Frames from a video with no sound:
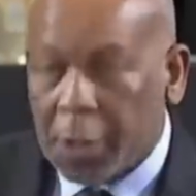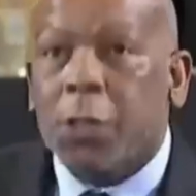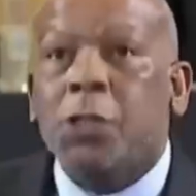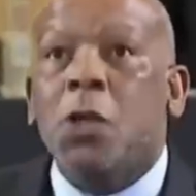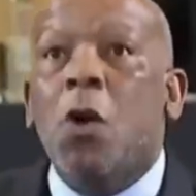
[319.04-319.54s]

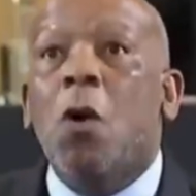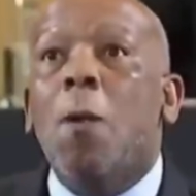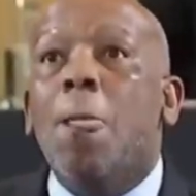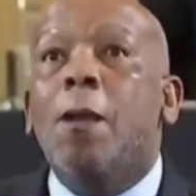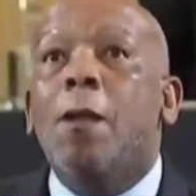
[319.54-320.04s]

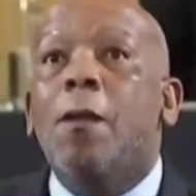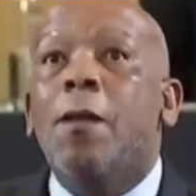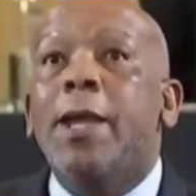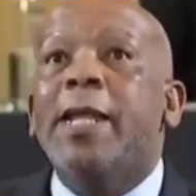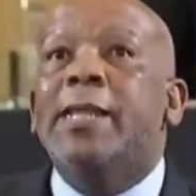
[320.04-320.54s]
So,
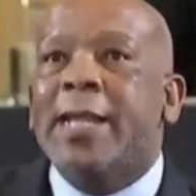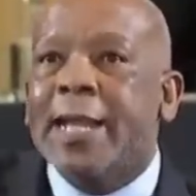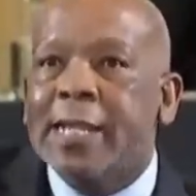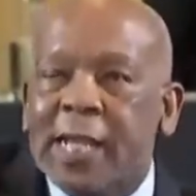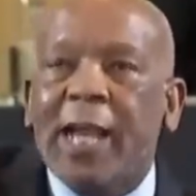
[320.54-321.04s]
it
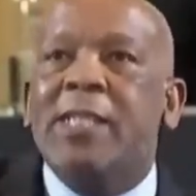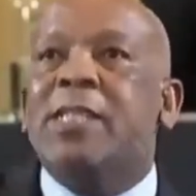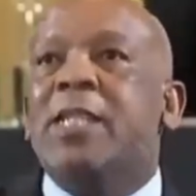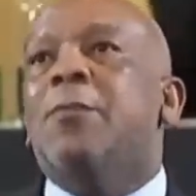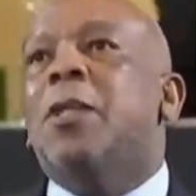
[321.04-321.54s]
is
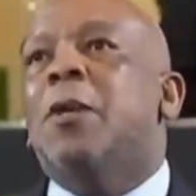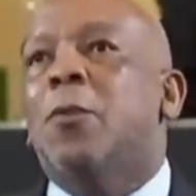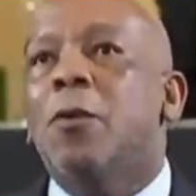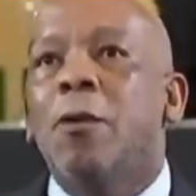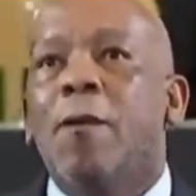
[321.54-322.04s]

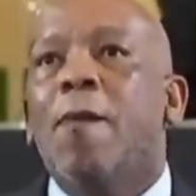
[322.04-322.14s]
acceptable